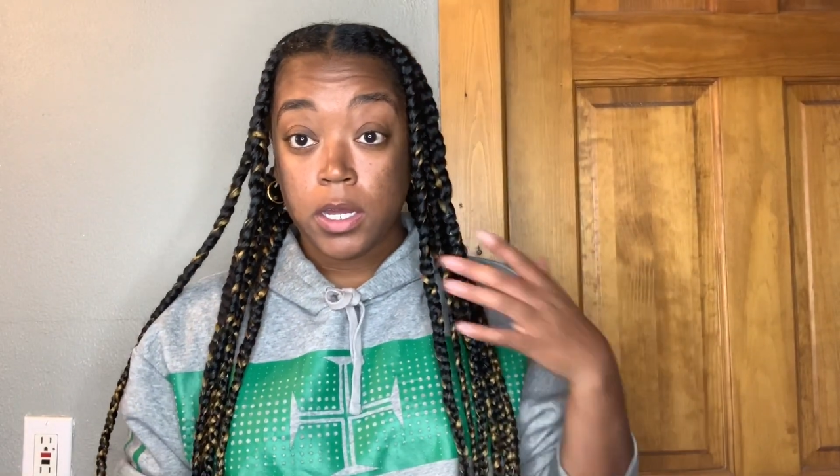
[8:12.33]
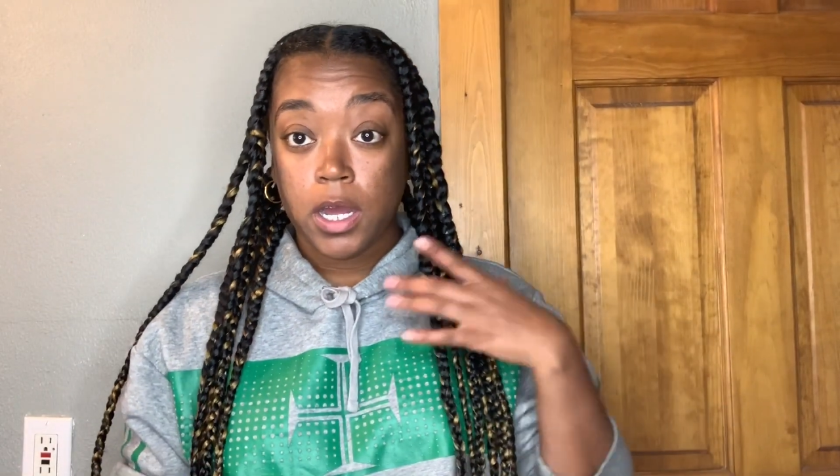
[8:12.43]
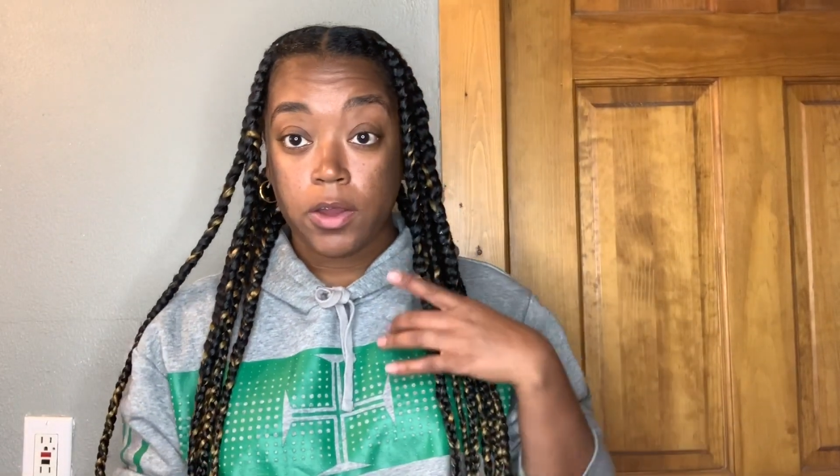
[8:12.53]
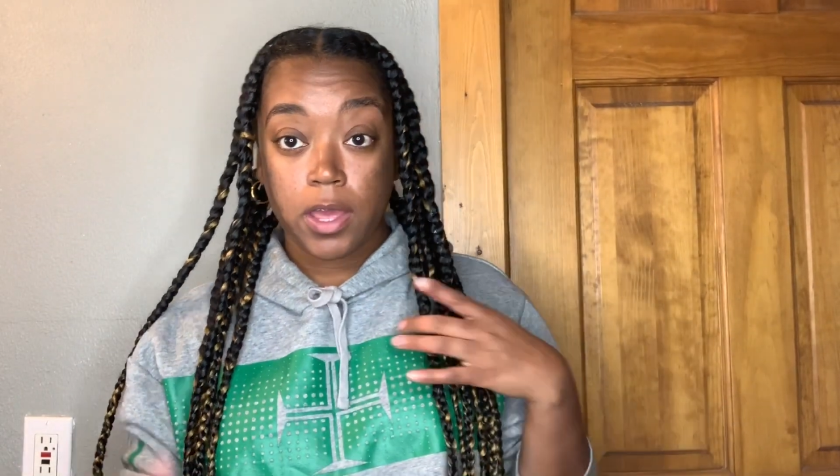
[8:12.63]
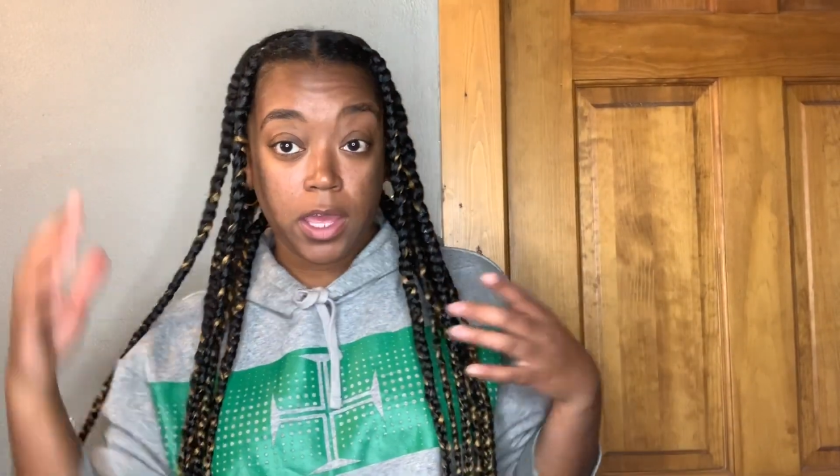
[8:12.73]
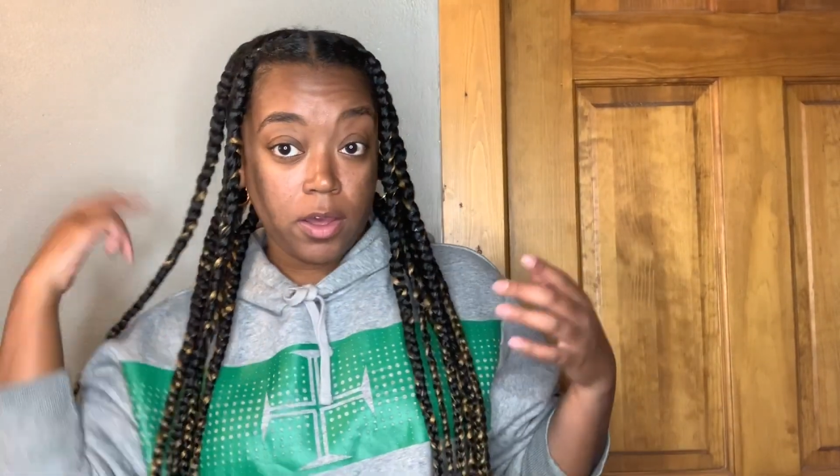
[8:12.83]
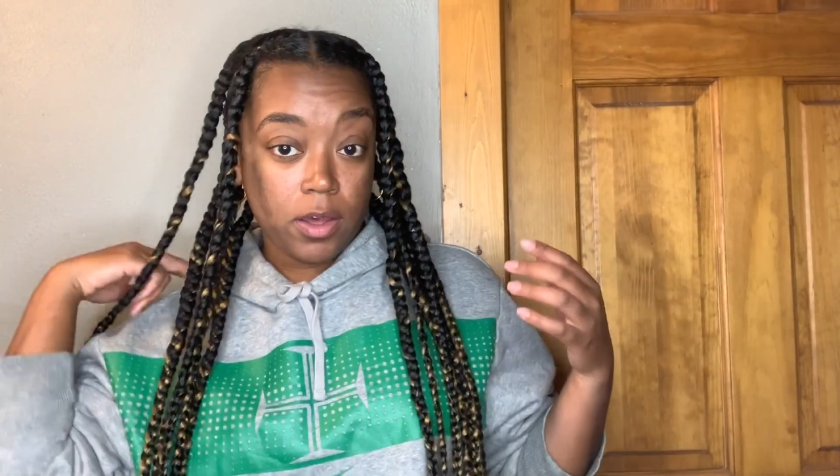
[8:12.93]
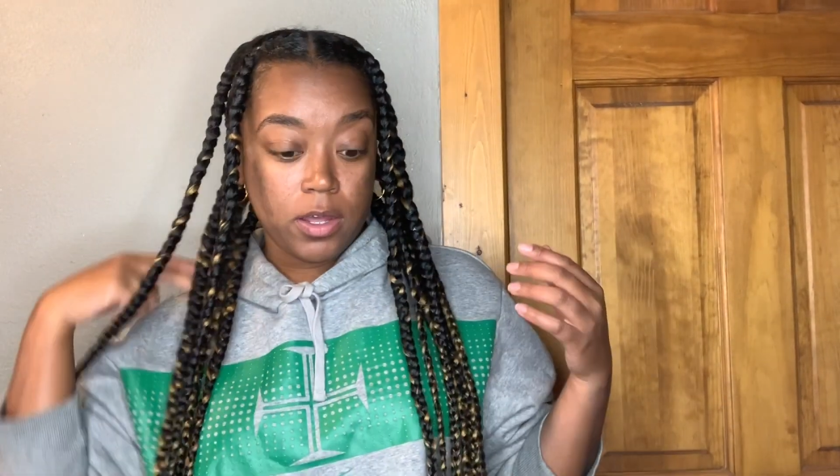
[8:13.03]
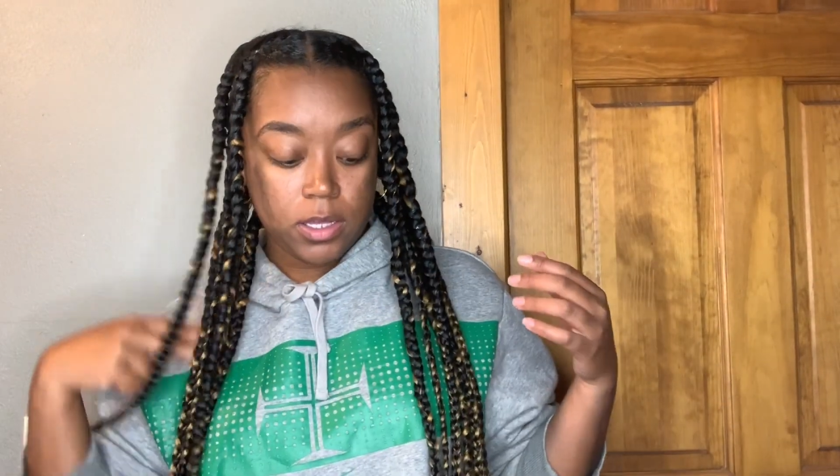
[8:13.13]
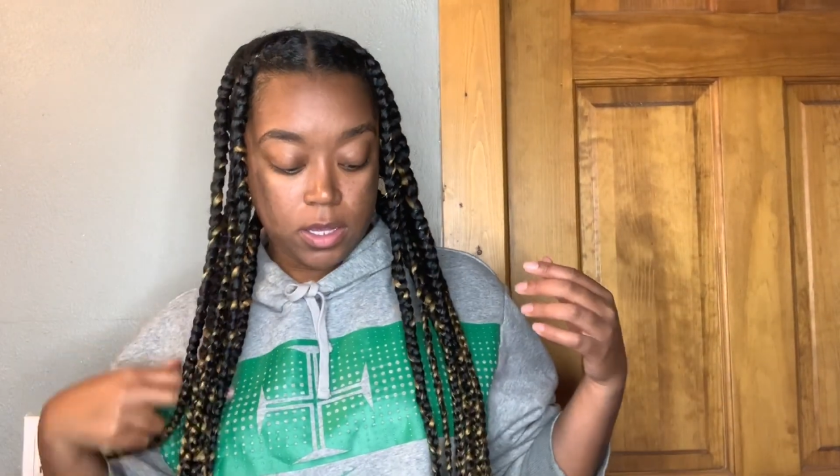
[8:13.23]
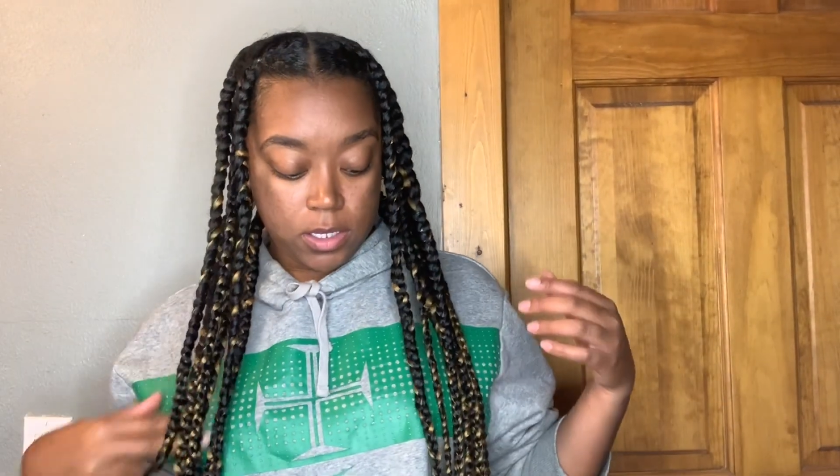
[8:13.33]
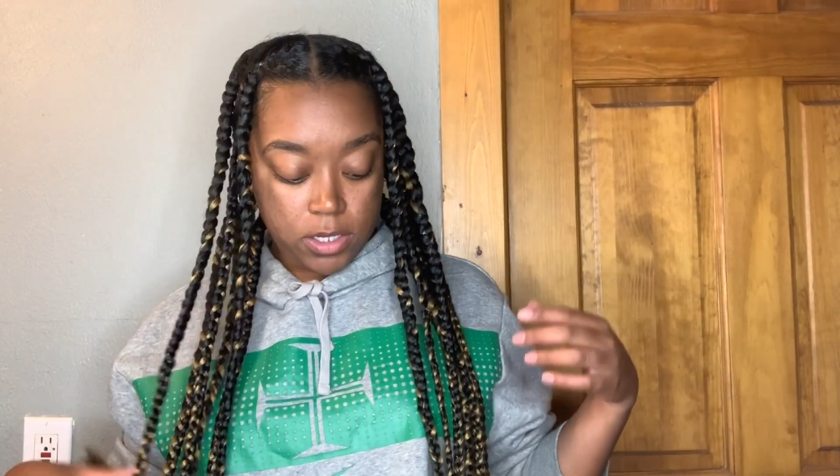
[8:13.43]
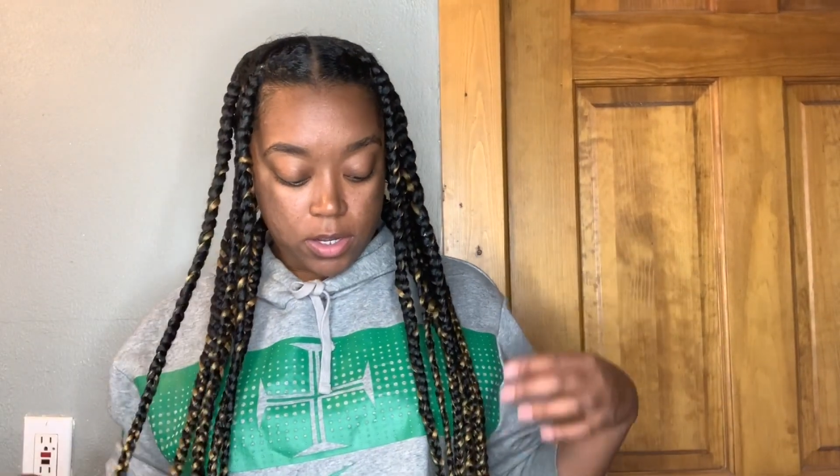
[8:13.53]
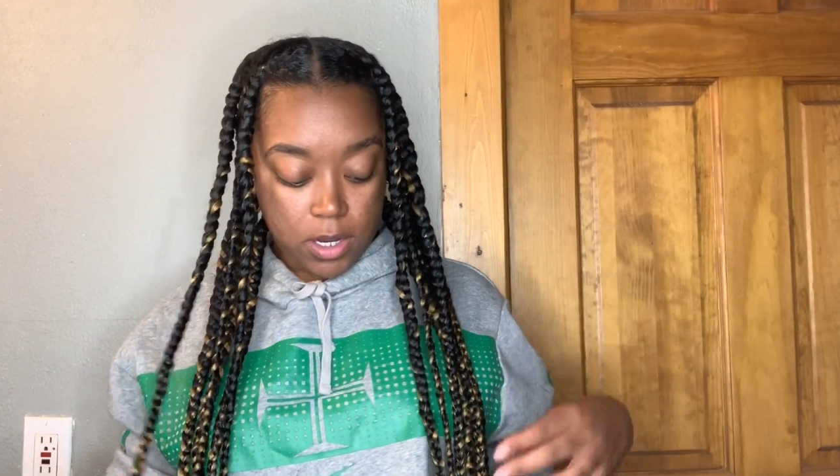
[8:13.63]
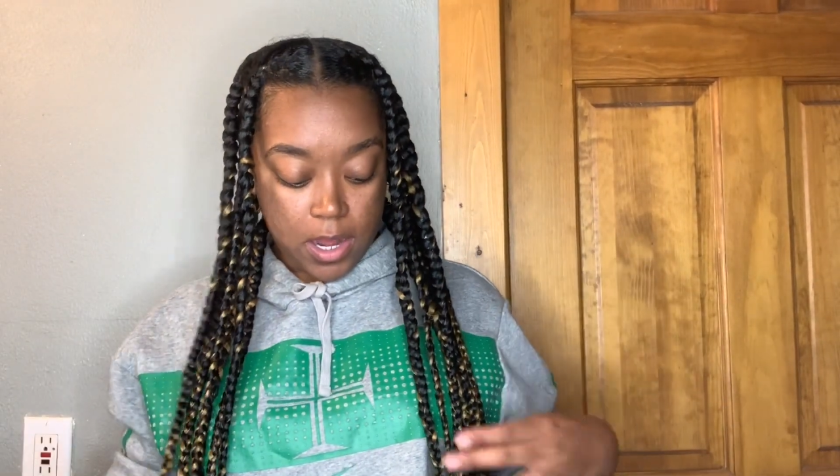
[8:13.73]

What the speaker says: Okay y'all saw that I